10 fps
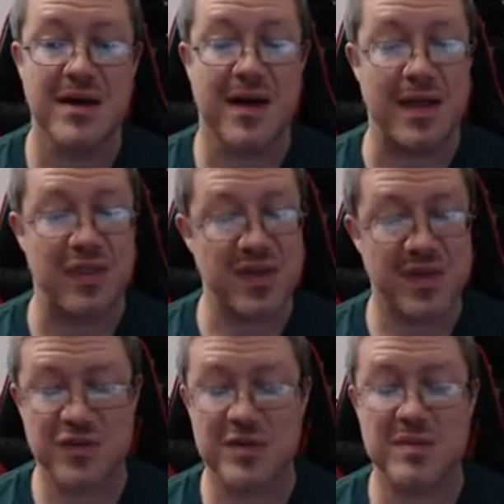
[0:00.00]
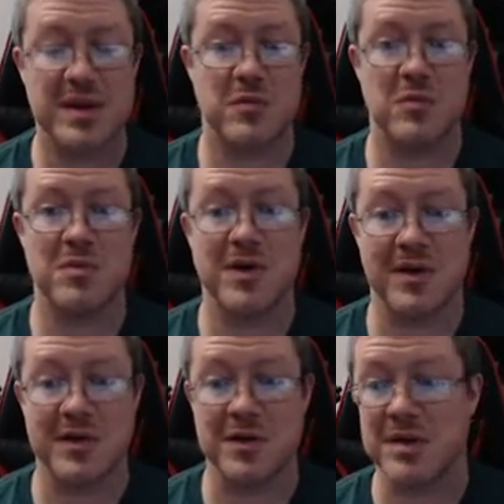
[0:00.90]
I think that's going to become a bigger
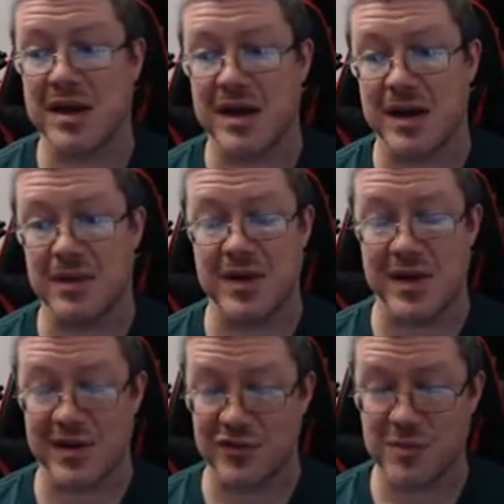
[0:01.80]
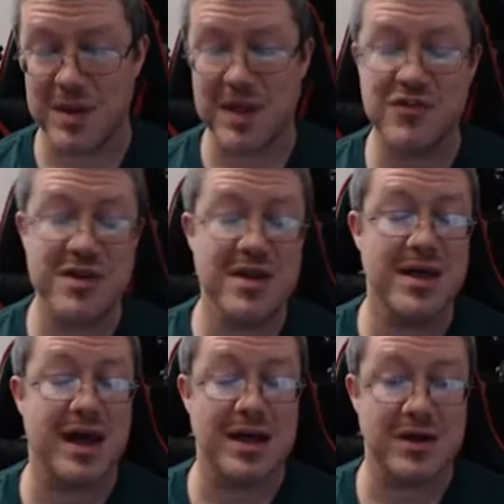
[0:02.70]
element in the next expansion.
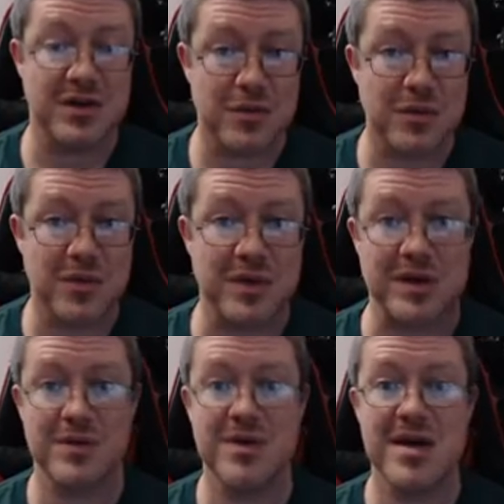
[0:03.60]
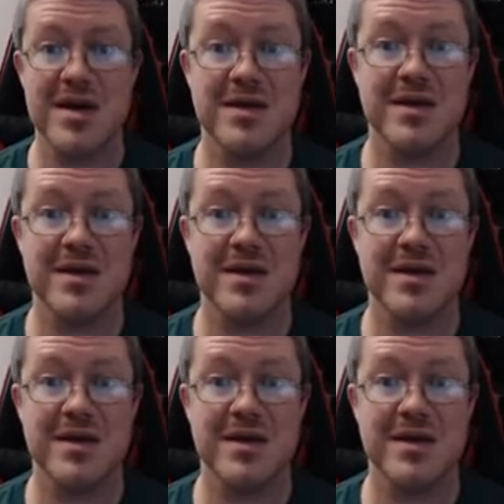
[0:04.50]
I don't really know yet,